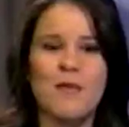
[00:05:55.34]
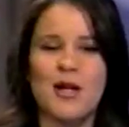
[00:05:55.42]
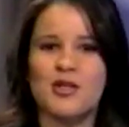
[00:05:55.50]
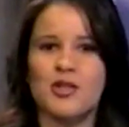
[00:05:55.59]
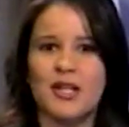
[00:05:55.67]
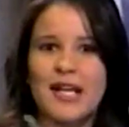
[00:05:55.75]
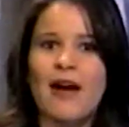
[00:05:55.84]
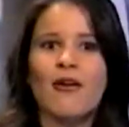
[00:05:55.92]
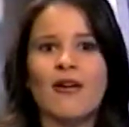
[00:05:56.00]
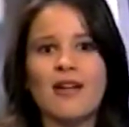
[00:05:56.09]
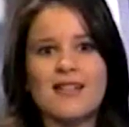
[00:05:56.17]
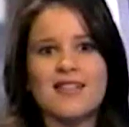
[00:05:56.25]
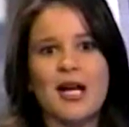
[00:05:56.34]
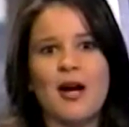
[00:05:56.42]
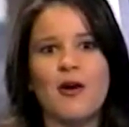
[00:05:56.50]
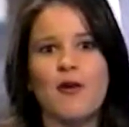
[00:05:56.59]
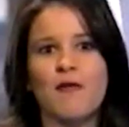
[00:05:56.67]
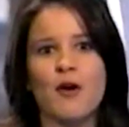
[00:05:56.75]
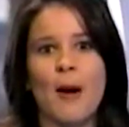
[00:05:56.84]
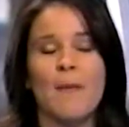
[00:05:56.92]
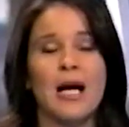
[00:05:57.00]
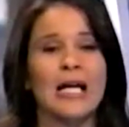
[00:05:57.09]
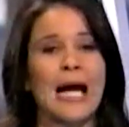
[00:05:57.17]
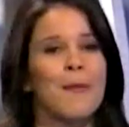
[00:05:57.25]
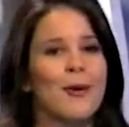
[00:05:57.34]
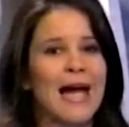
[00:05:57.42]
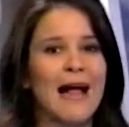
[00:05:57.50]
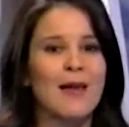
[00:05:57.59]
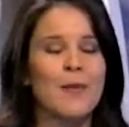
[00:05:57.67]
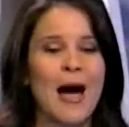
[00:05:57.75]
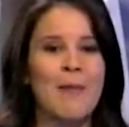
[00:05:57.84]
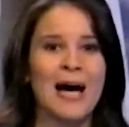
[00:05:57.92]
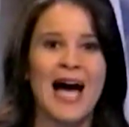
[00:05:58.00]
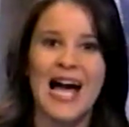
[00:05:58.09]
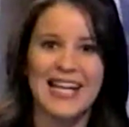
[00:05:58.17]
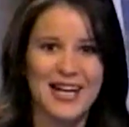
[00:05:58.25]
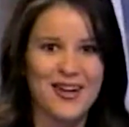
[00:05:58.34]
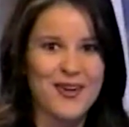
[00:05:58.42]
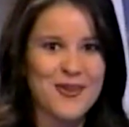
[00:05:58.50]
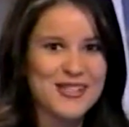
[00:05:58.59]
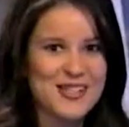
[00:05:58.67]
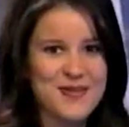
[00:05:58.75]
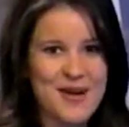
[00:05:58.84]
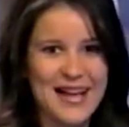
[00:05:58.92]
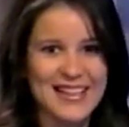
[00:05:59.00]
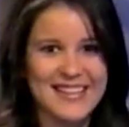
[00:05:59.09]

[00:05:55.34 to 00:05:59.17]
not sure. Carol. It's Carol from Montgomery, Alabama. Hi, Carol. What's on your mind?